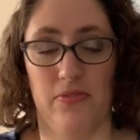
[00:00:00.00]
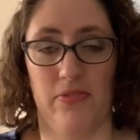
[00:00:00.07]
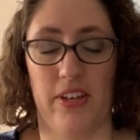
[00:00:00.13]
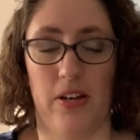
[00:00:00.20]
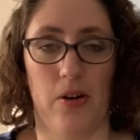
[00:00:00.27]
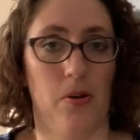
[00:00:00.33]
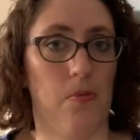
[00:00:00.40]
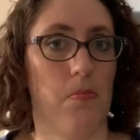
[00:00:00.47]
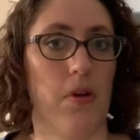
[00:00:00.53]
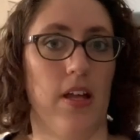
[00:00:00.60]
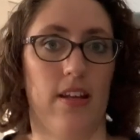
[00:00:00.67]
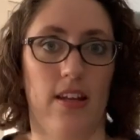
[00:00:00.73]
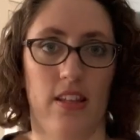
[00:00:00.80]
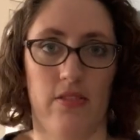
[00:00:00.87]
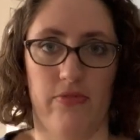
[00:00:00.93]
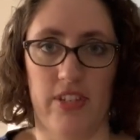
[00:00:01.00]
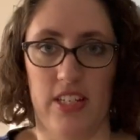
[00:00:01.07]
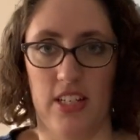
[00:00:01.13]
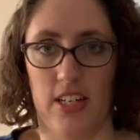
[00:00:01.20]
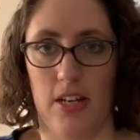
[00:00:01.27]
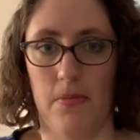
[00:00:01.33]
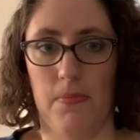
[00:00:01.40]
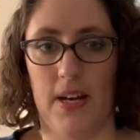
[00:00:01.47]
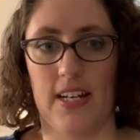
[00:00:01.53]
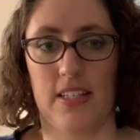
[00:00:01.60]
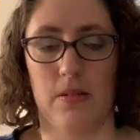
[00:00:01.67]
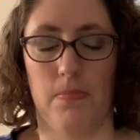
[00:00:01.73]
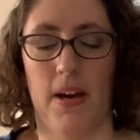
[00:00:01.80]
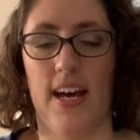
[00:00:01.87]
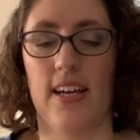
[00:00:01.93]
film another video back
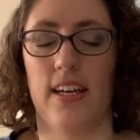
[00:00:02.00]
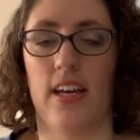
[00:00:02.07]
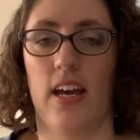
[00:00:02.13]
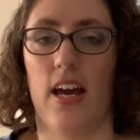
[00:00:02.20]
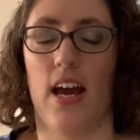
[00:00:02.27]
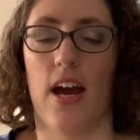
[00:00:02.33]
to back.